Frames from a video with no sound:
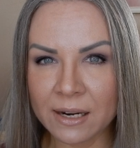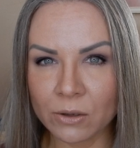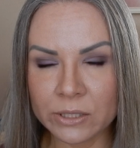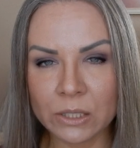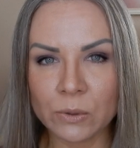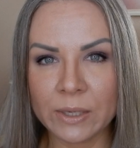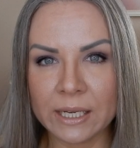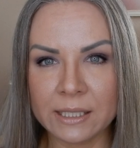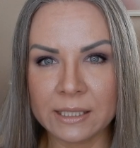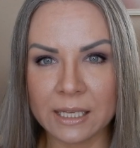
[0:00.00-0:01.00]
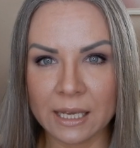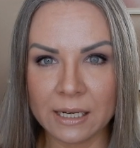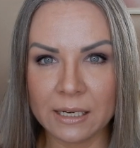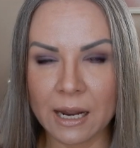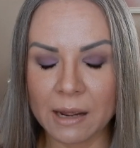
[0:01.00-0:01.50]
that also is
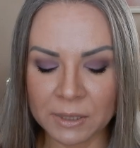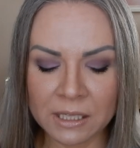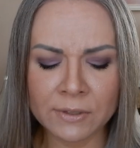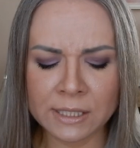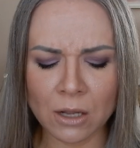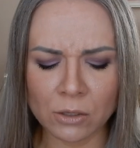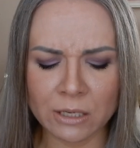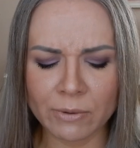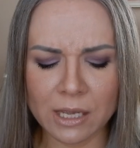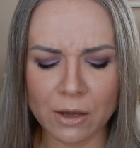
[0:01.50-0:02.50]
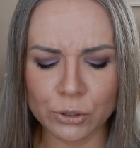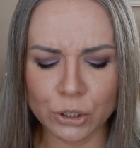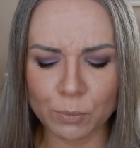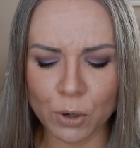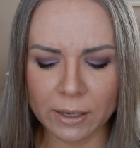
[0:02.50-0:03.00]
in, I believe it's also in the other
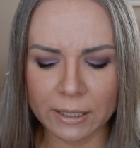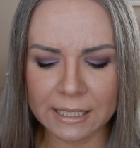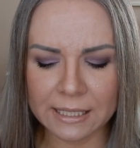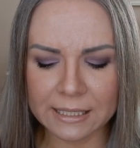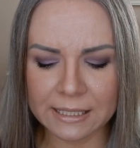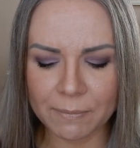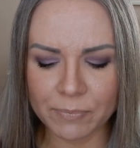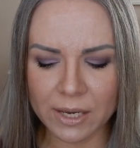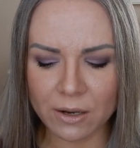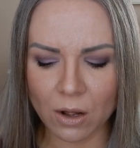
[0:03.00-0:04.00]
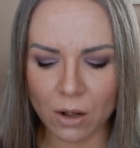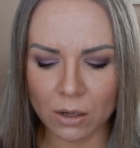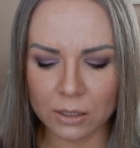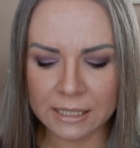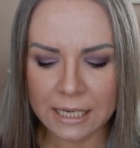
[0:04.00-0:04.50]
two product, is something
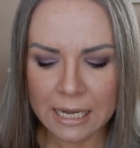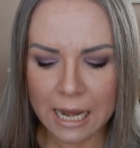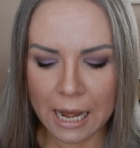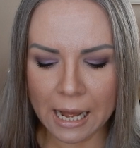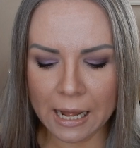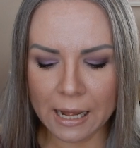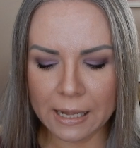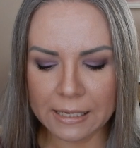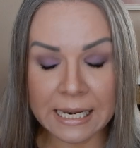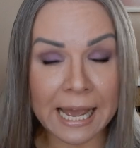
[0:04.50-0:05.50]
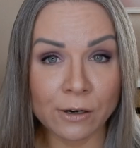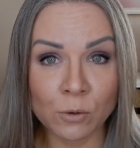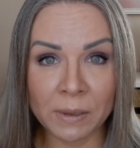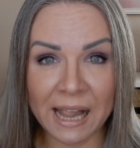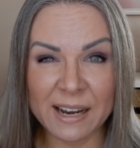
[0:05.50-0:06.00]
called uh,
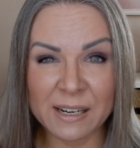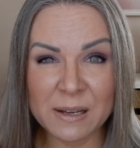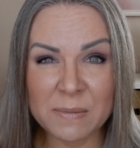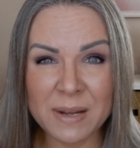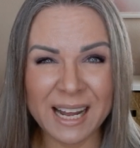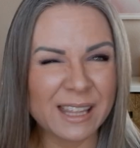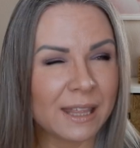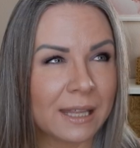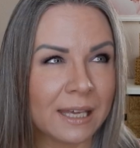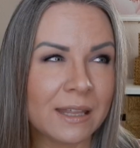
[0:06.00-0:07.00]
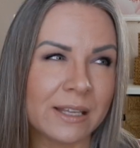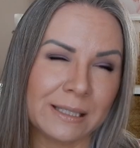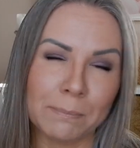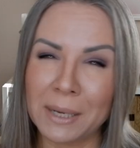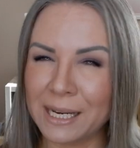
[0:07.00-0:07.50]
Nano Platinum. I think
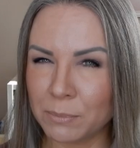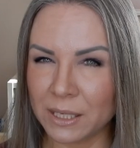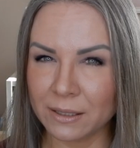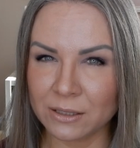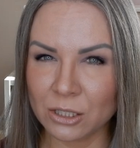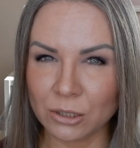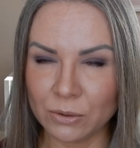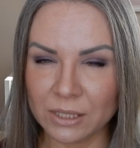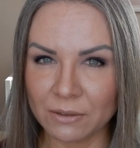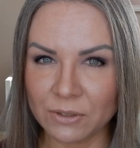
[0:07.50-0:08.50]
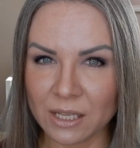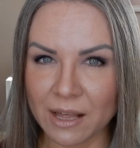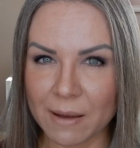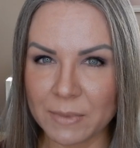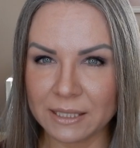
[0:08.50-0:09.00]
this might be exclusive to
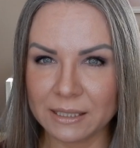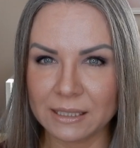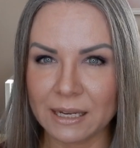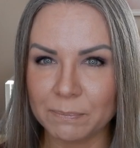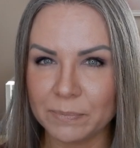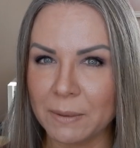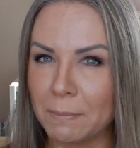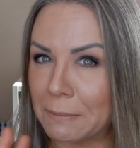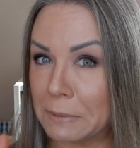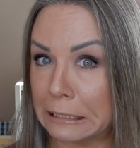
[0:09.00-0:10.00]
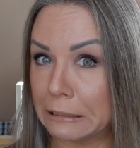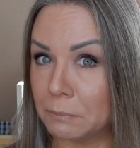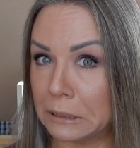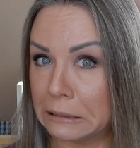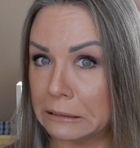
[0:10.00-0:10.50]
them. It's It might be like
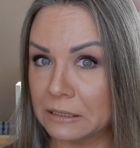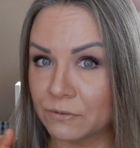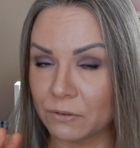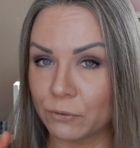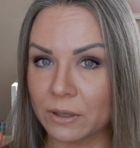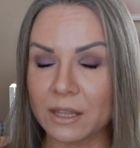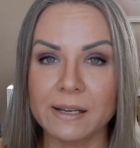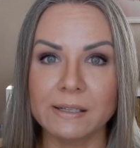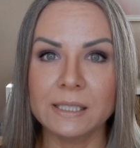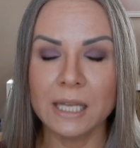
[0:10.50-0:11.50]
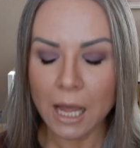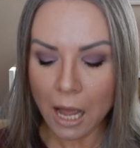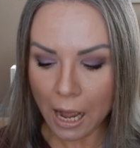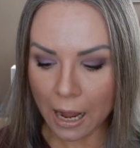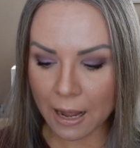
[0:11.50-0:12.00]
a blend of different things.
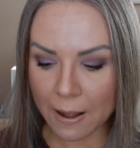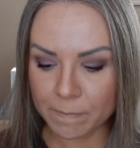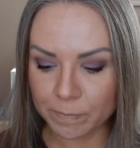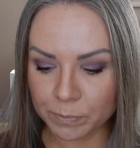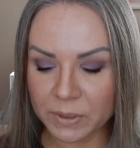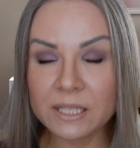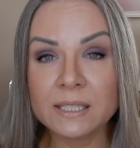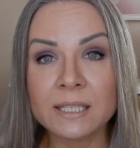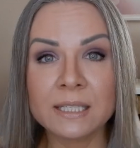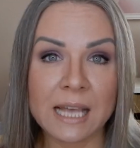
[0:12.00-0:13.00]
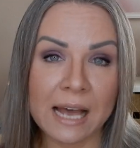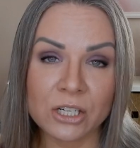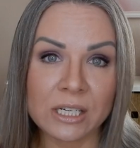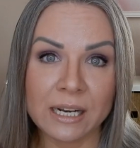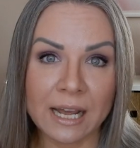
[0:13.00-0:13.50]
Um, but this is
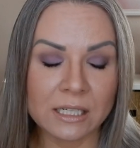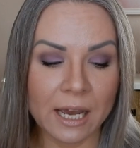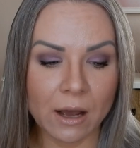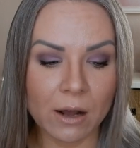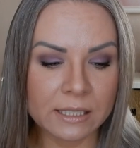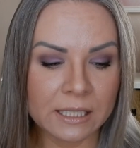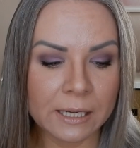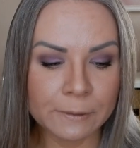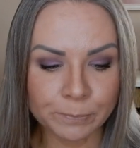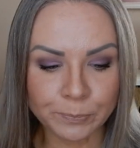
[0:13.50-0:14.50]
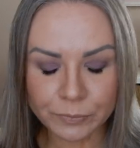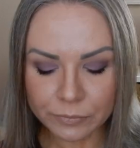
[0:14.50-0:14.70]
actually an antioxidant.